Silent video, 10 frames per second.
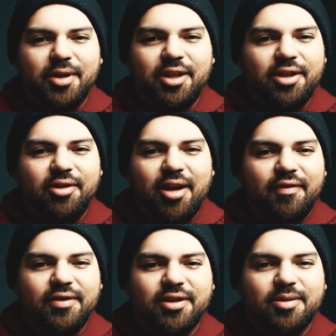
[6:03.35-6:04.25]
Money you don't
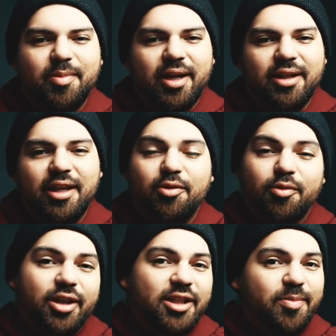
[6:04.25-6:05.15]
have to spend that you
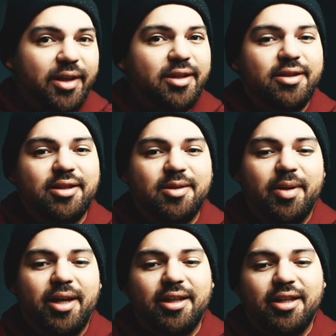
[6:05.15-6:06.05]
weren't expecting to
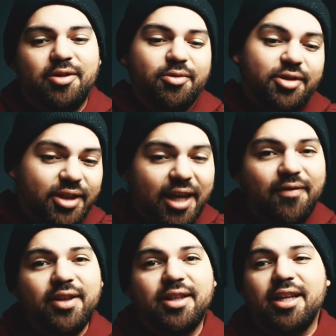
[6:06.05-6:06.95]
spend, that you were
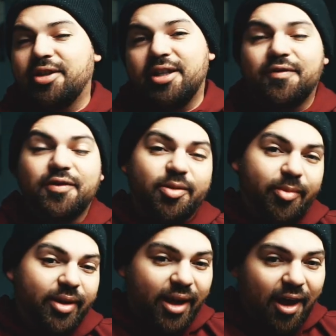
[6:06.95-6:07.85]
saving, that you needed for
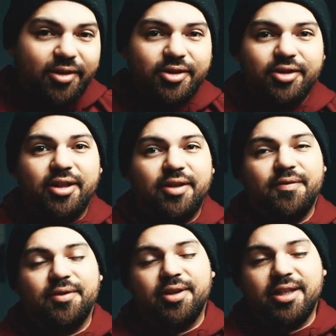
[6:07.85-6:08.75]
something else, you needed
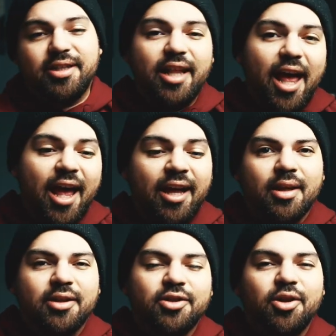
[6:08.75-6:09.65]
for this and
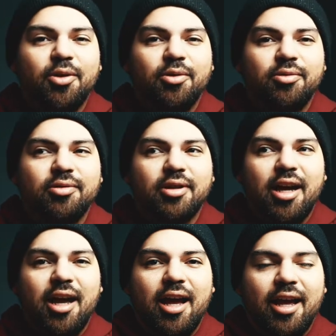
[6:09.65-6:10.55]
that. So
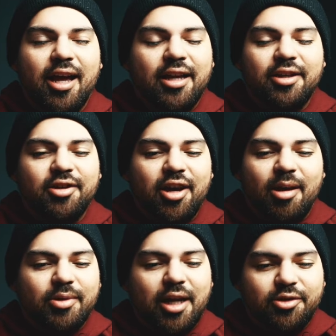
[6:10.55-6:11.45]

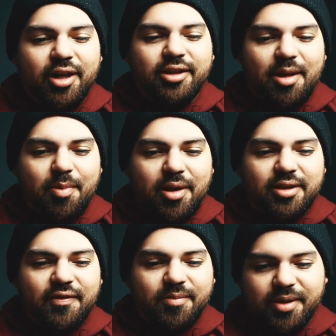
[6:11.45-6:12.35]
I try to stay
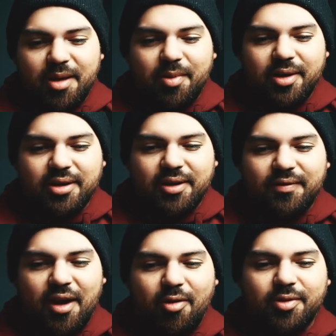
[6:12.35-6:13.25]
positive. I'm staying
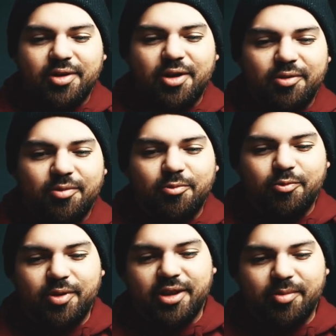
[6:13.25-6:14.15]
positive. I always know
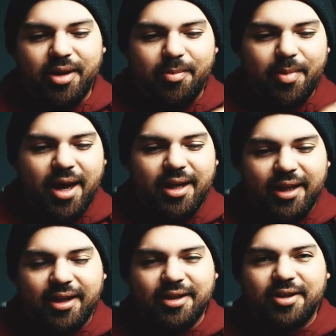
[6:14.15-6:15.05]
when something bad
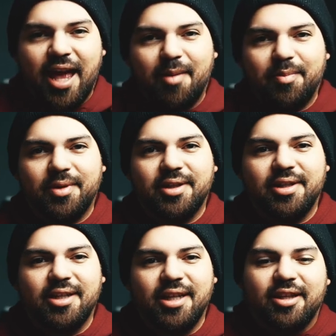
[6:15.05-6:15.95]
like this
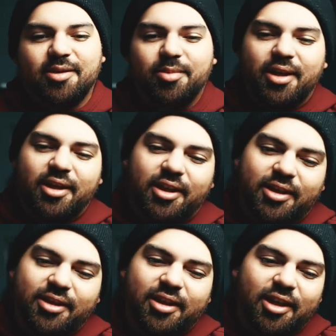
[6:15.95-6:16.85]
happens, something
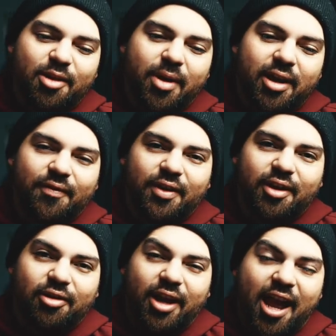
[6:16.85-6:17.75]
good's gonna come out of
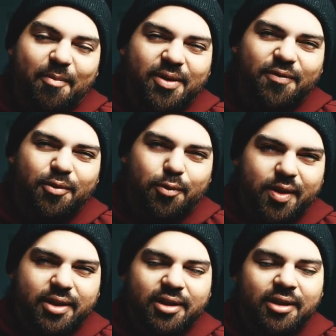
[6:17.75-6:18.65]
it, or it happens for a
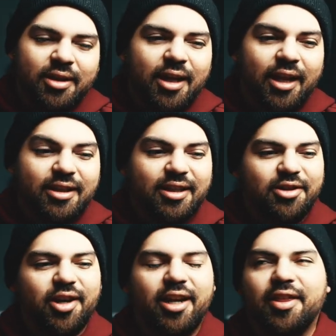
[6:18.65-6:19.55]
reason. At least I
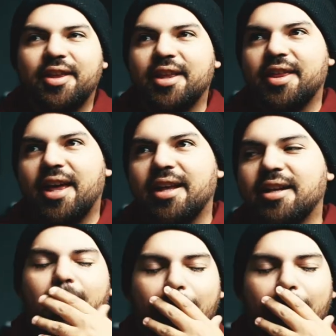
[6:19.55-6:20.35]
try to think that.